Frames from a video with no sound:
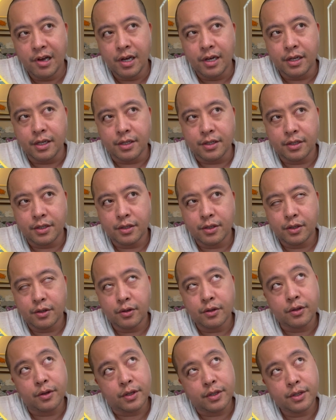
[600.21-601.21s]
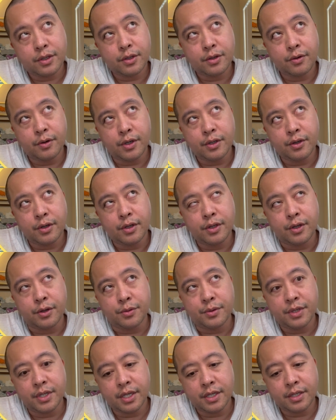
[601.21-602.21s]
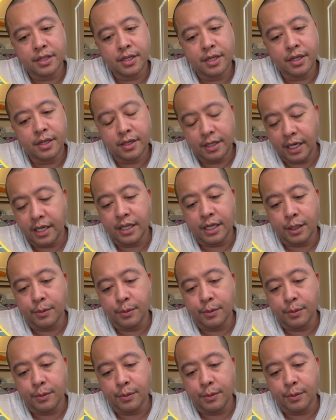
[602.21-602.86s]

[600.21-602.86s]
is, so that's 200, 260. Yeah, that'll